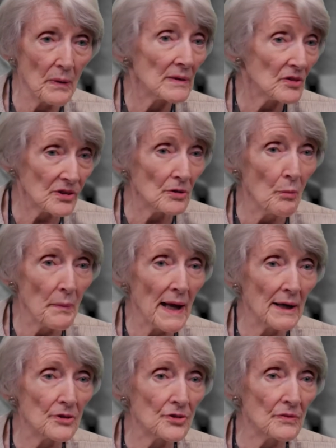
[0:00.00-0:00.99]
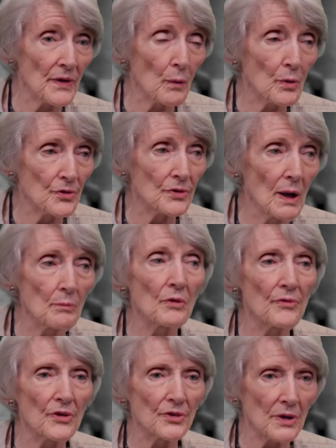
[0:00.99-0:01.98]
Still managed. There was a number
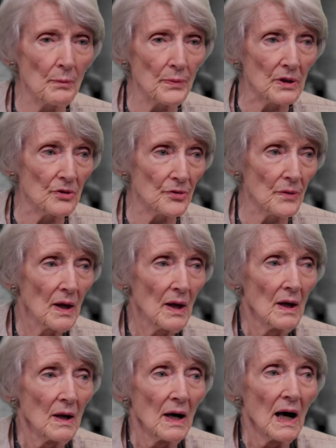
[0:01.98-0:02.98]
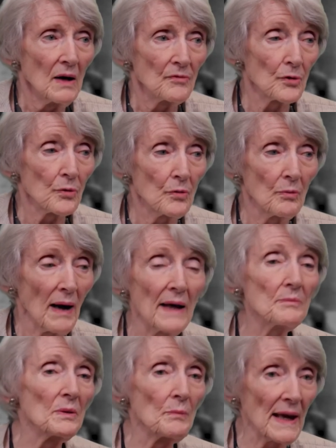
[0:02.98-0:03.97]
of these companies for whom
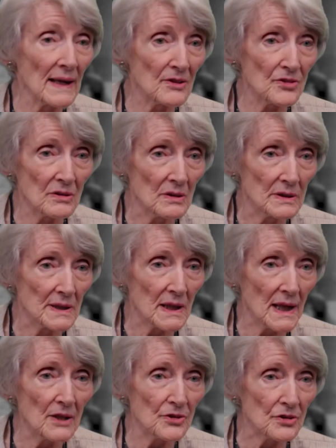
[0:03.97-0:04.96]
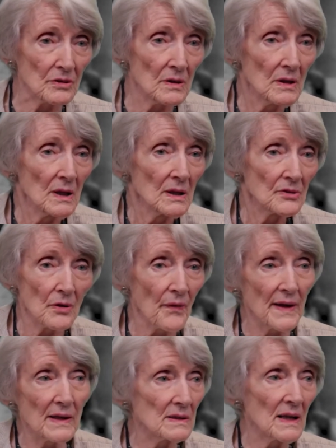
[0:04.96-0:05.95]
I'd been managing the litigation so
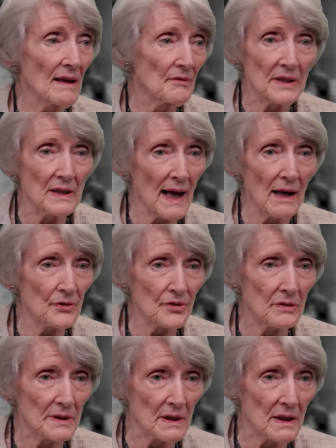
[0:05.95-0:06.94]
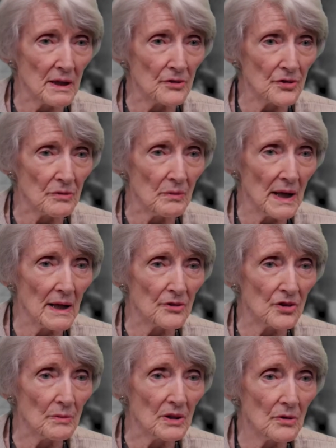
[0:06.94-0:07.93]
they didn't have in-house litigation
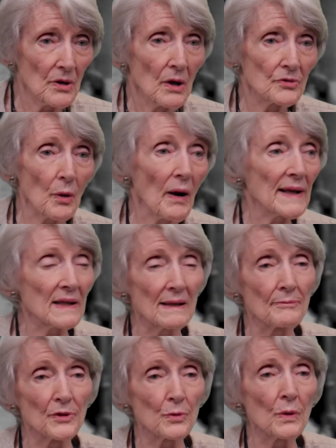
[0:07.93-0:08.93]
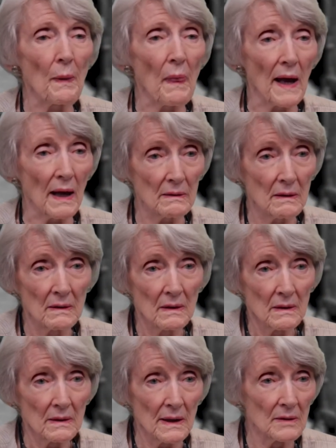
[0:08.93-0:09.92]
management. Oh. So I kept doing that.
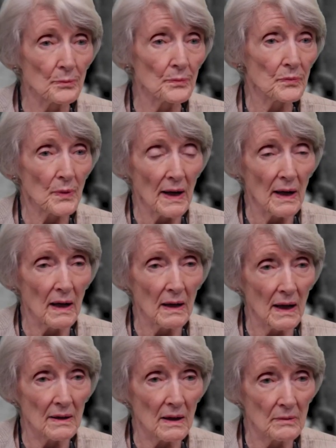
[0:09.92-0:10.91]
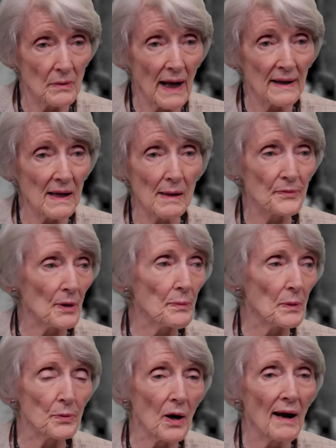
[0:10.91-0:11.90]
And, uh, I, and I kept up
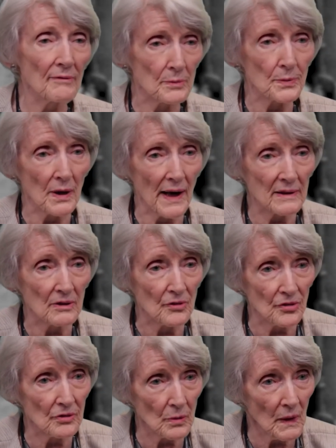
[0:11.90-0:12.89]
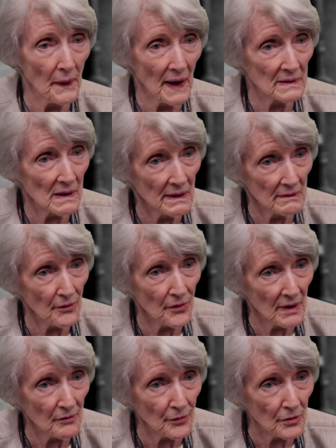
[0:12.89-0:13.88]
a private practice doing that kind of
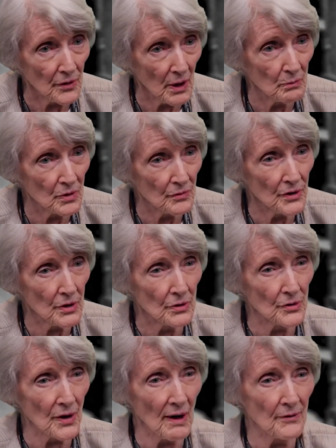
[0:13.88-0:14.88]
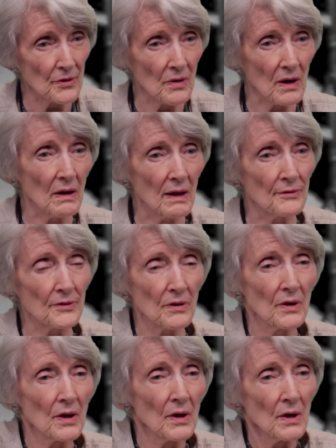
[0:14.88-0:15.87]
thing for a number of years after I left
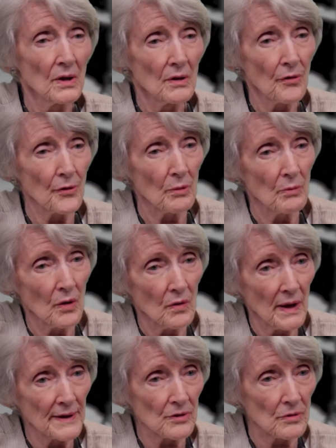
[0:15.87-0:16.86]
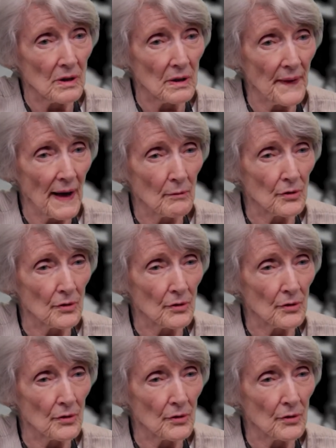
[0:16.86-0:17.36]
Thermoelectron. That okay.